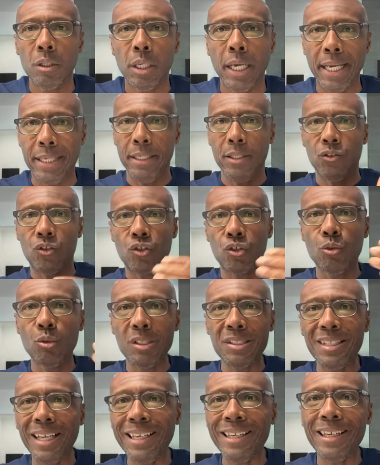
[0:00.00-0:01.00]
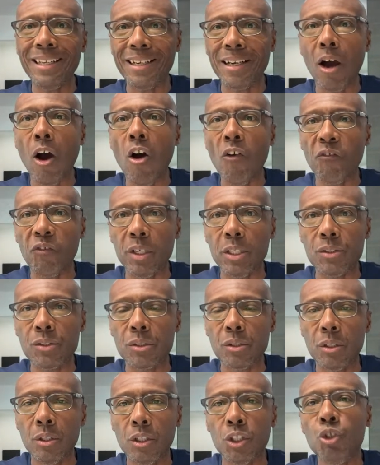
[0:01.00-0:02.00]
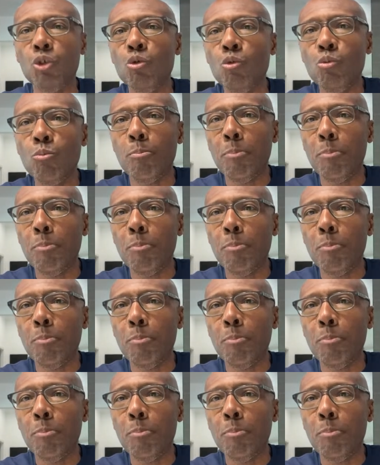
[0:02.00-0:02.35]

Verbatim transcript: And then soon as they get in office, you